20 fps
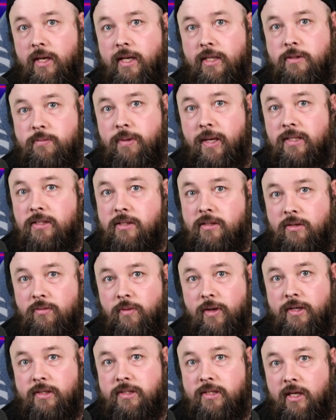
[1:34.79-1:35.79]
It's basically
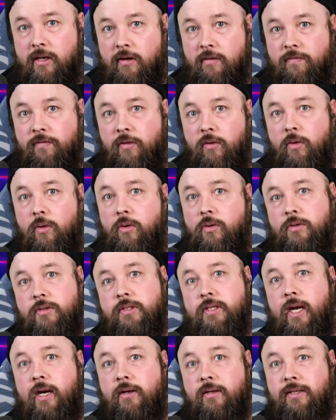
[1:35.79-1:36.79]
Rent-A-Center for a whole
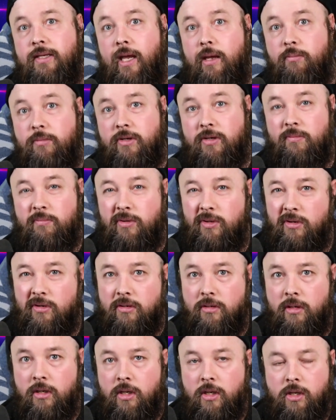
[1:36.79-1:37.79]
entire gaming
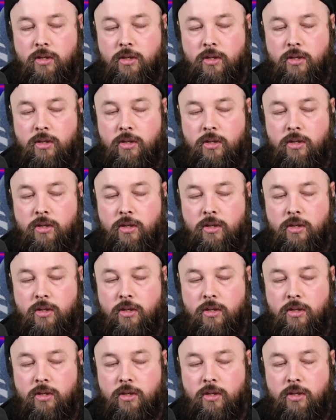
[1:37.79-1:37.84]
computer,